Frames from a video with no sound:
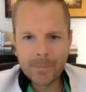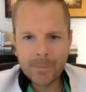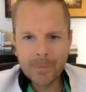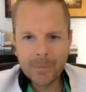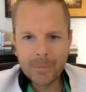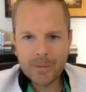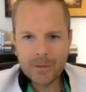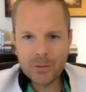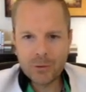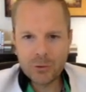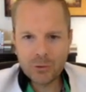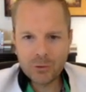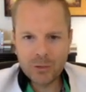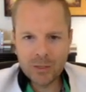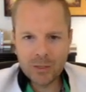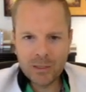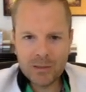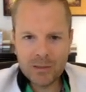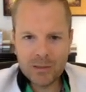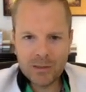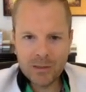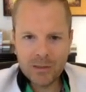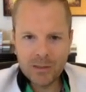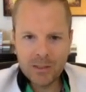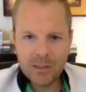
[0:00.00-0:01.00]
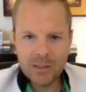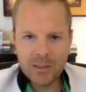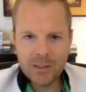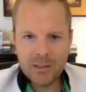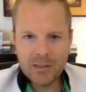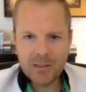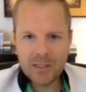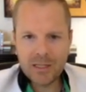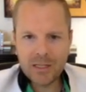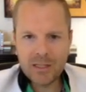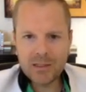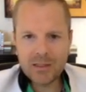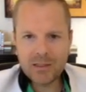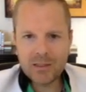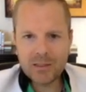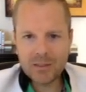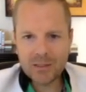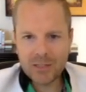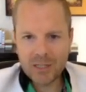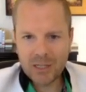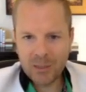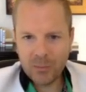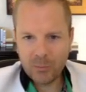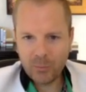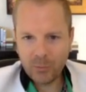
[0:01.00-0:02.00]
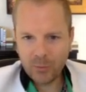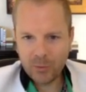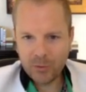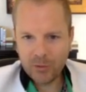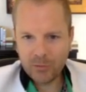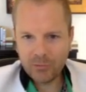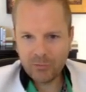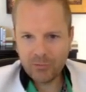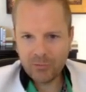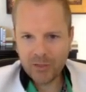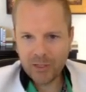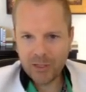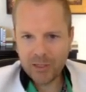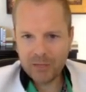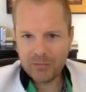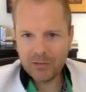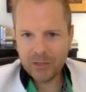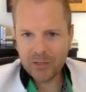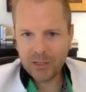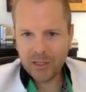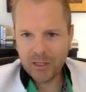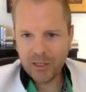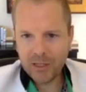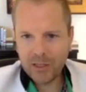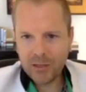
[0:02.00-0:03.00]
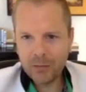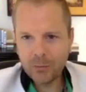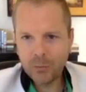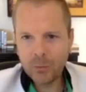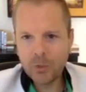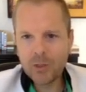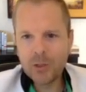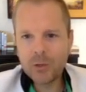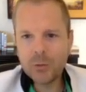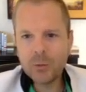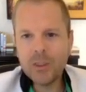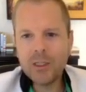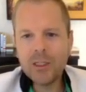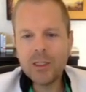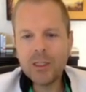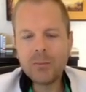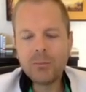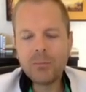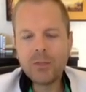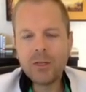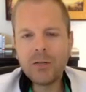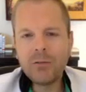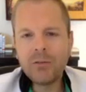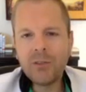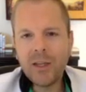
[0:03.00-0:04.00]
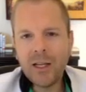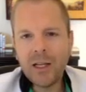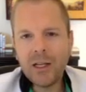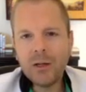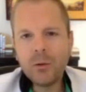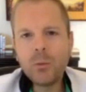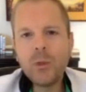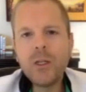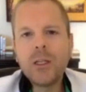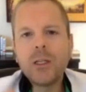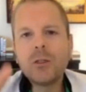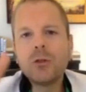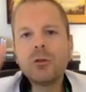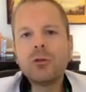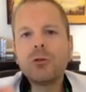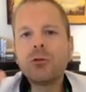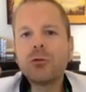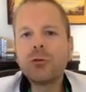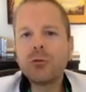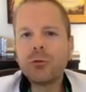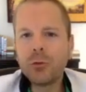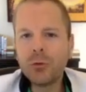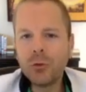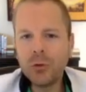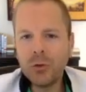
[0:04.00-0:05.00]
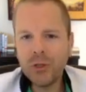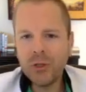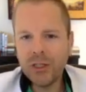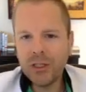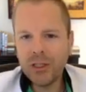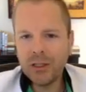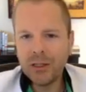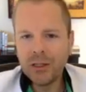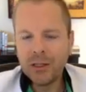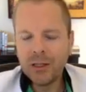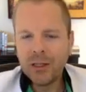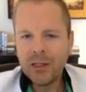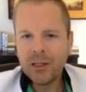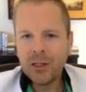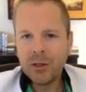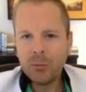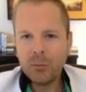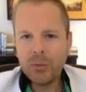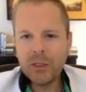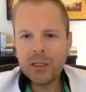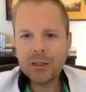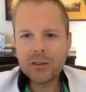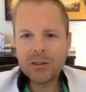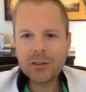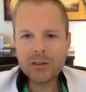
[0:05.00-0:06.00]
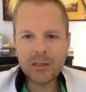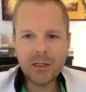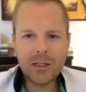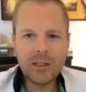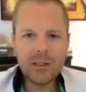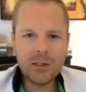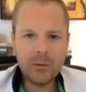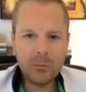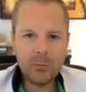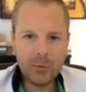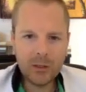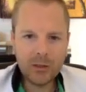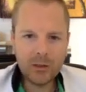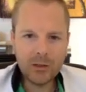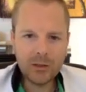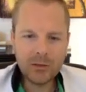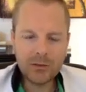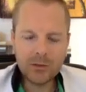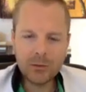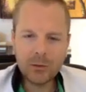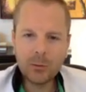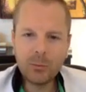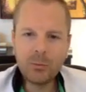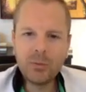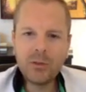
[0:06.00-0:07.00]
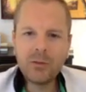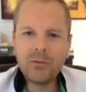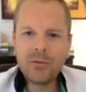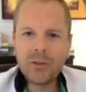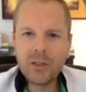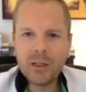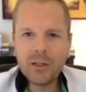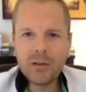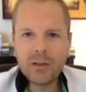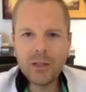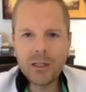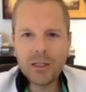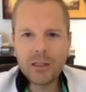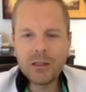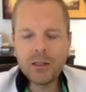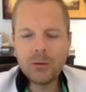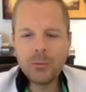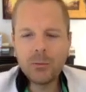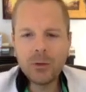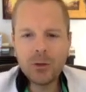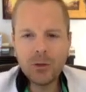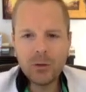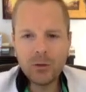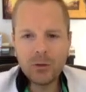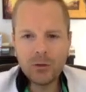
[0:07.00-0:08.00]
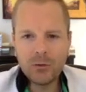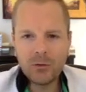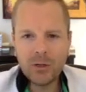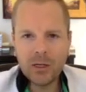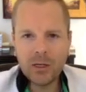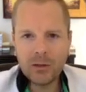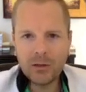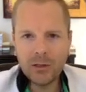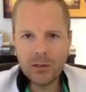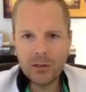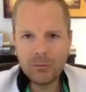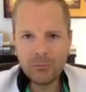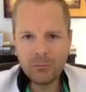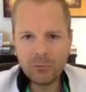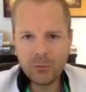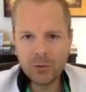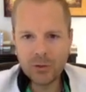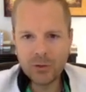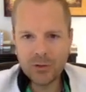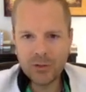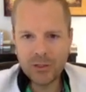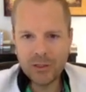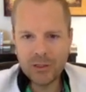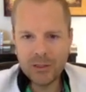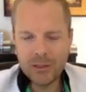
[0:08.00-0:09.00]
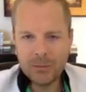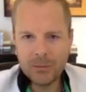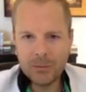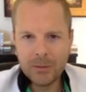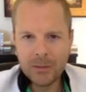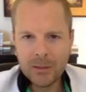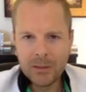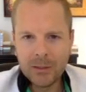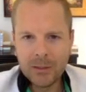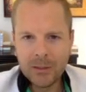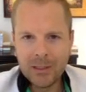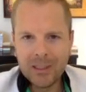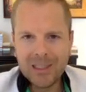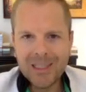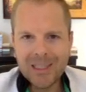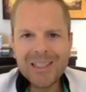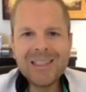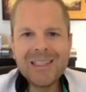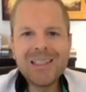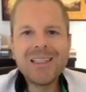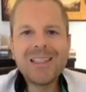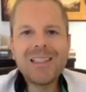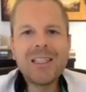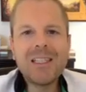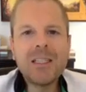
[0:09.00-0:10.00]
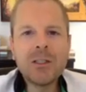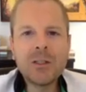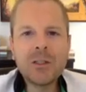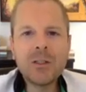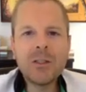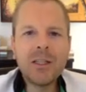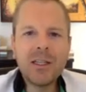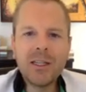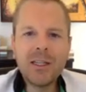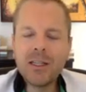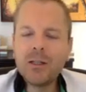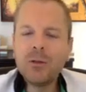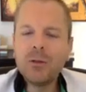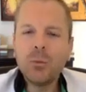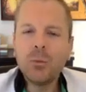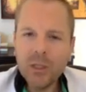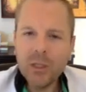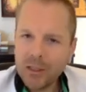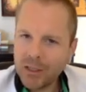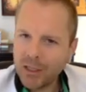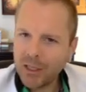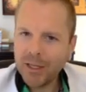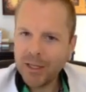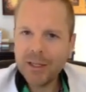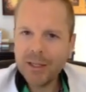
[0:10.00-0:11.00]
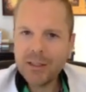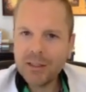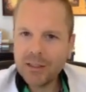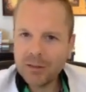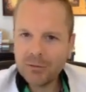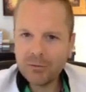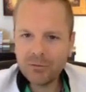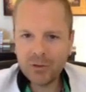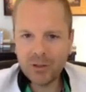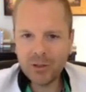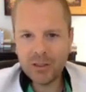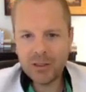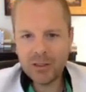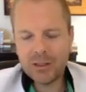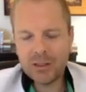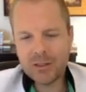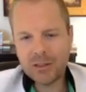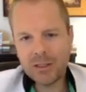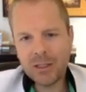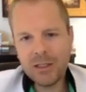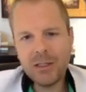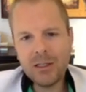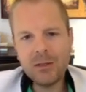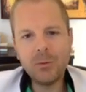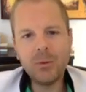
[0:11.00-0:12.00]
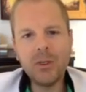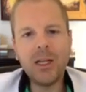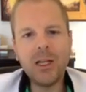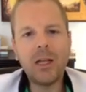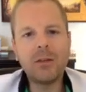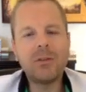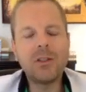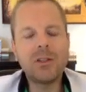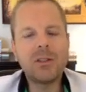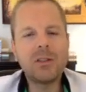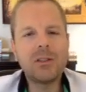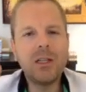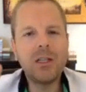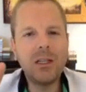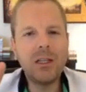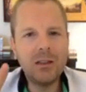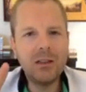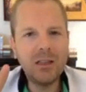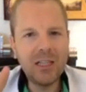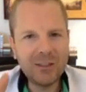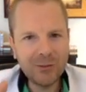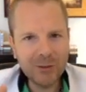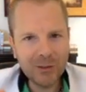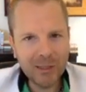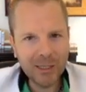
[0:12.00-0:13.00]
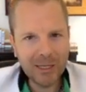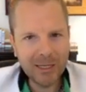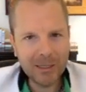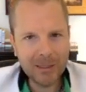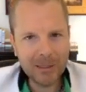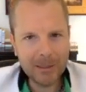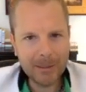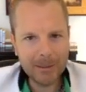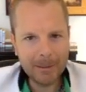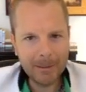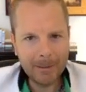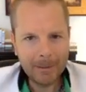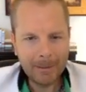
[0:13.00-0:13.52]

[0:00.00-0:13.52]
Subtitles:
The trend is at this 10.5K. Once we get above that, we can truly be excited, because it'll be very likely we go directly to 14. Until then, we can't get very excited. We have to stay level-headed.